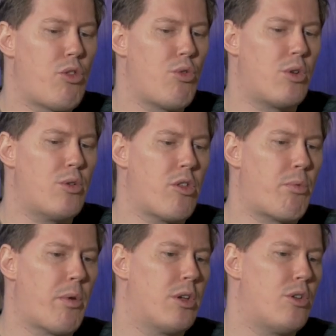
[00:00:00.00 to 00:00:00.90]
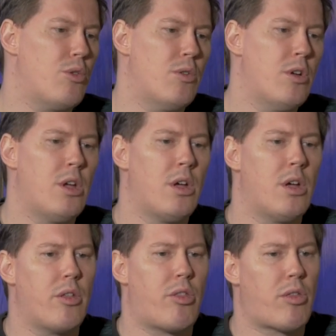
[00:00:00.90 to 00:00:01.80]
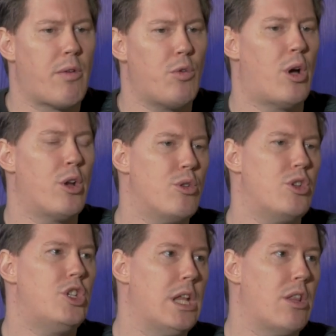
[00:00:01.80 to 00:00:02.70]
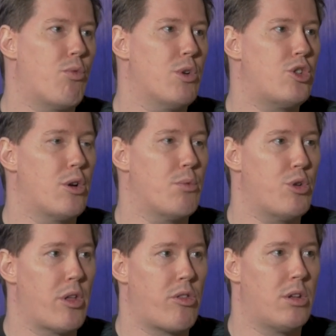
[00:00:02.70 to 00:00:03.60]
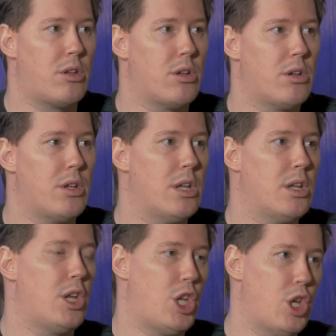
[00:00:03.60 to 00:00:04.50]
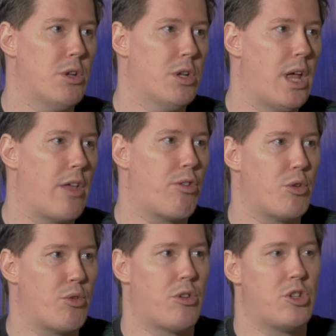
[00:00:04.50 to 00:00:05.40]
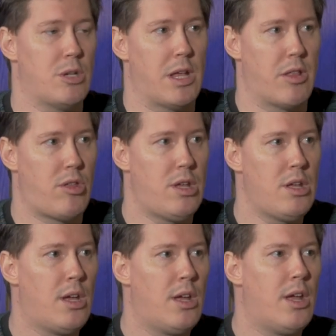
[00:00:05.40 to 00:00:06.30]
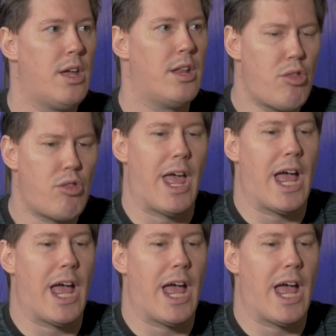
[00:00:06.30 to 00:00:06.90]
This would correspond to uh, several hundred genes which are present uh, in human as opposed to chimpanzee. And this is